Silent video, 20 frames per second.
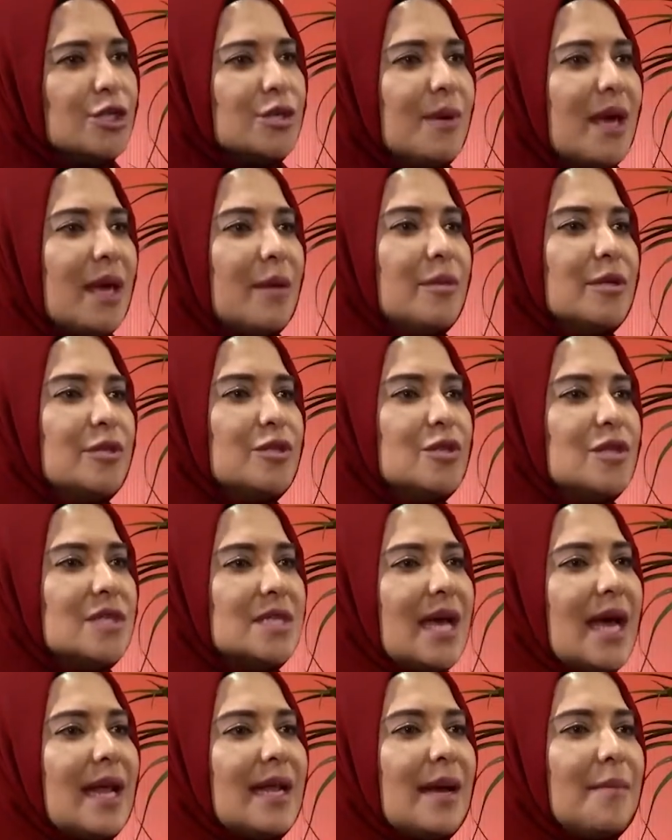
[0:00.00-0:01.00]
to be able to
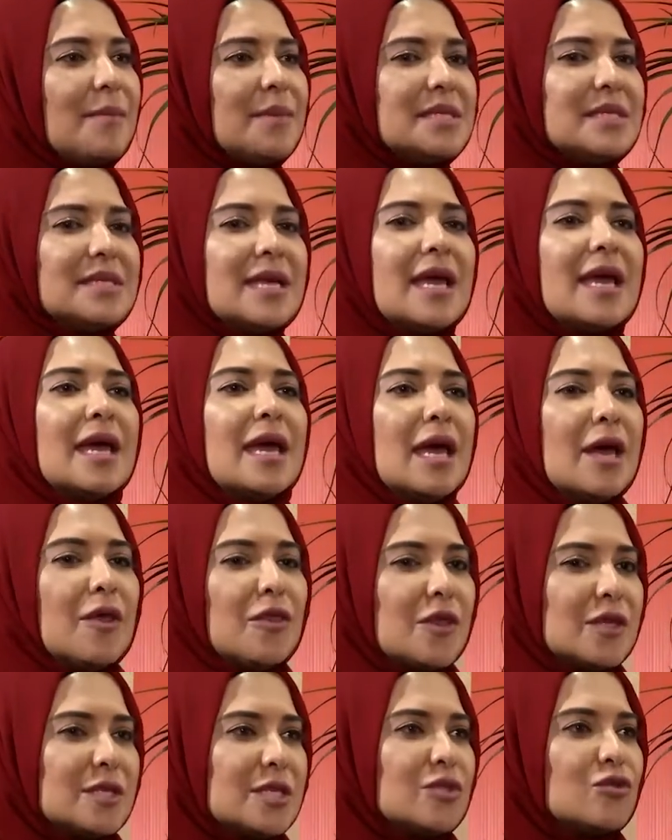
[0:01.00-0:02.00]
stand up and say,
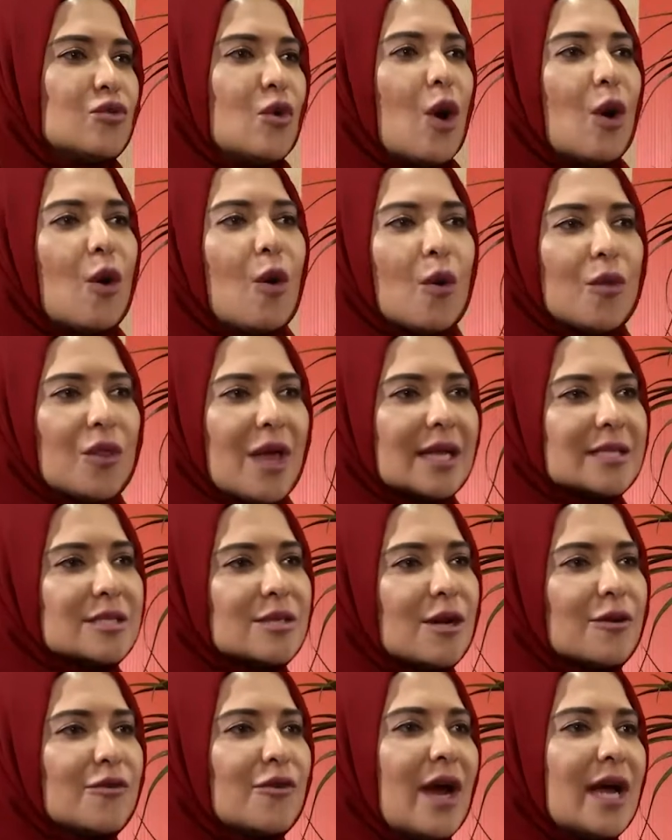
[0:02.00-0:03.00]
this is wrong or that's
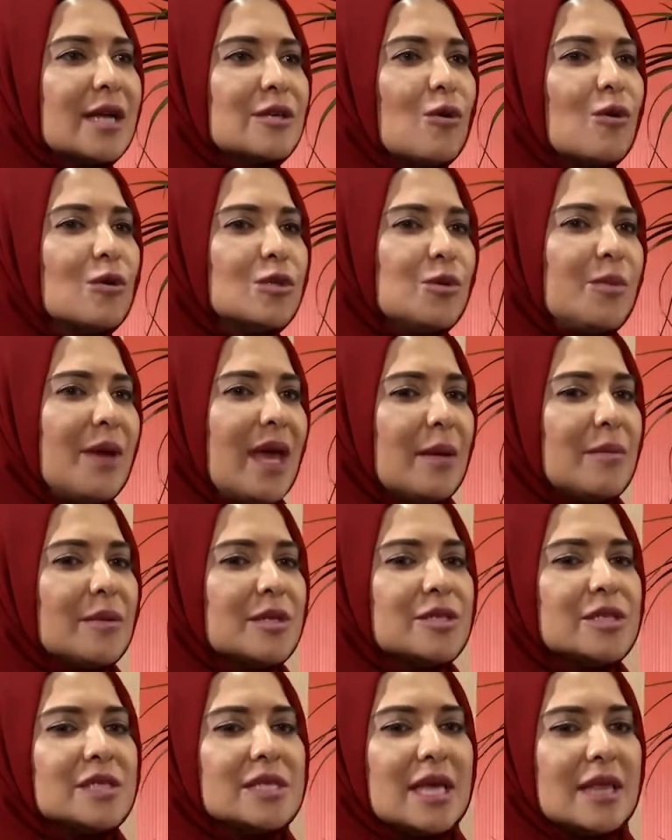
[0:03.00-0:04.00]
not right, or to be able
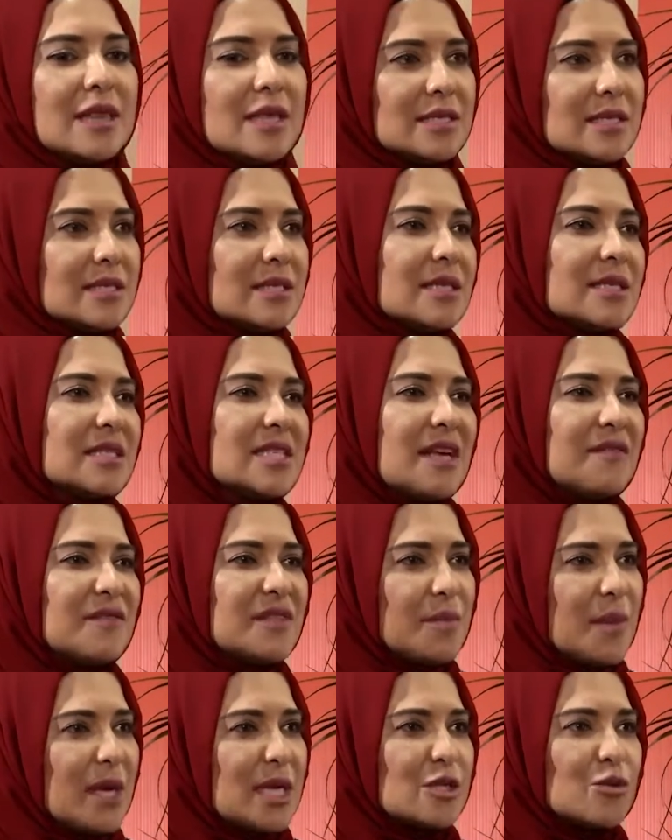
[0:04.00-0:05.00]
to say, this is a safe
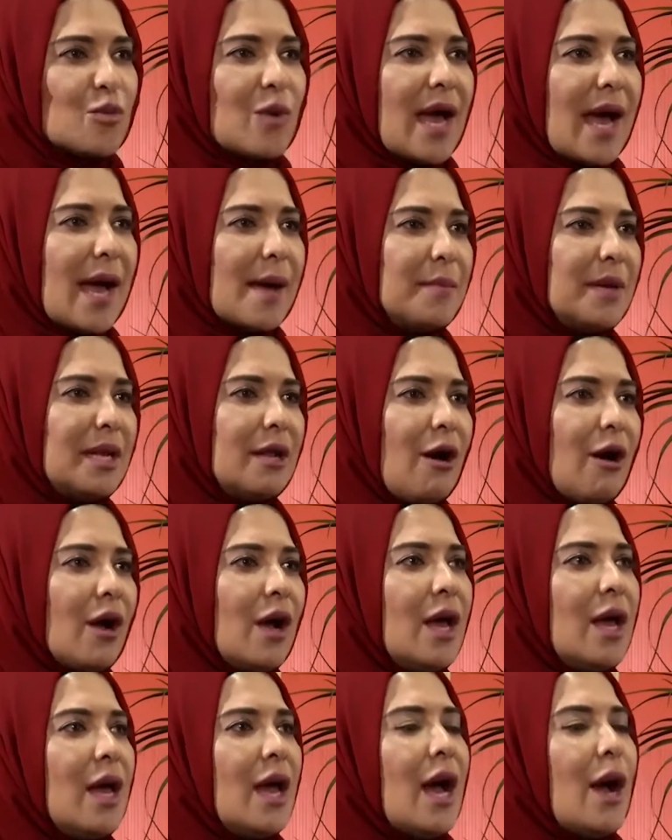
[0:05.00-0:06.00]
space where I belong?
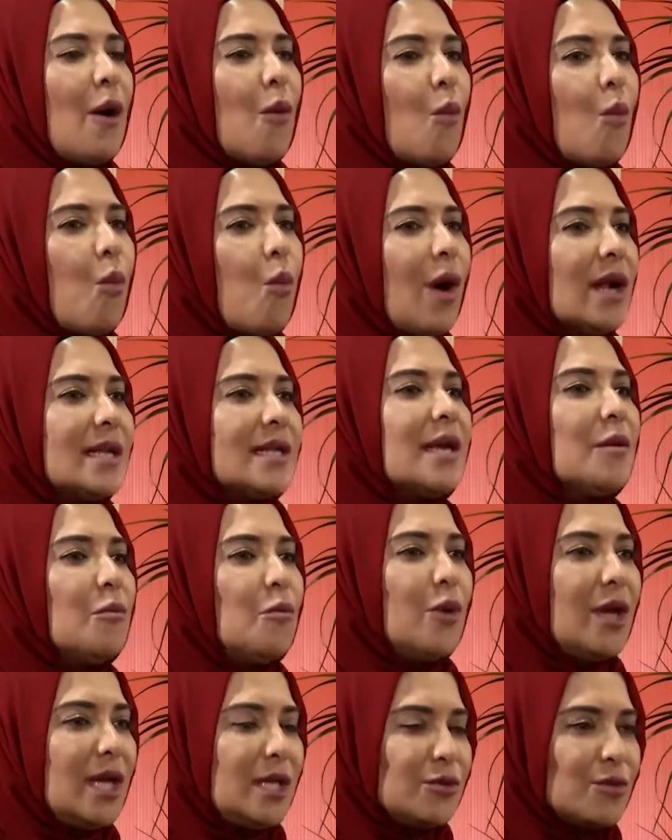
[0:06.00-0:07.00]
What can
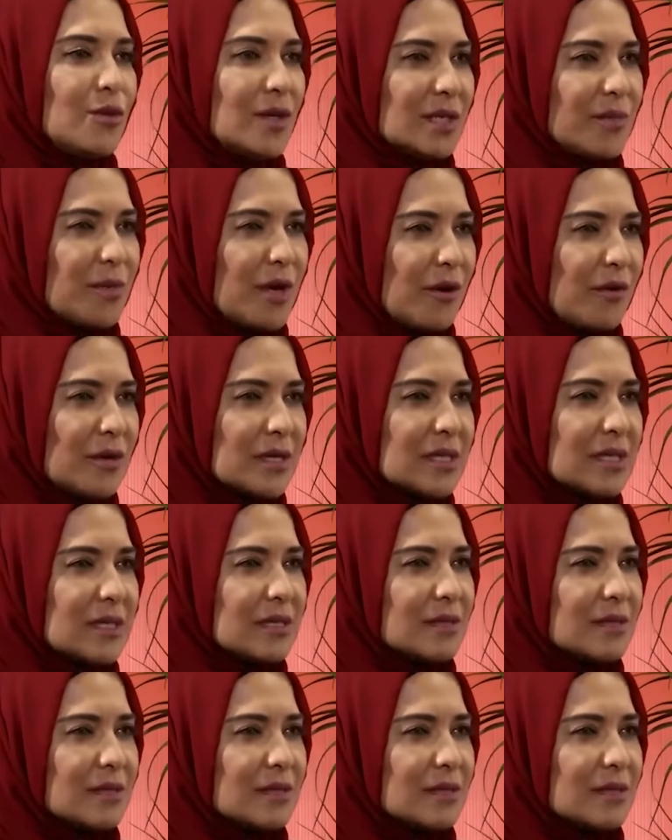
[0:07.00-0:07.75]
we do as parents?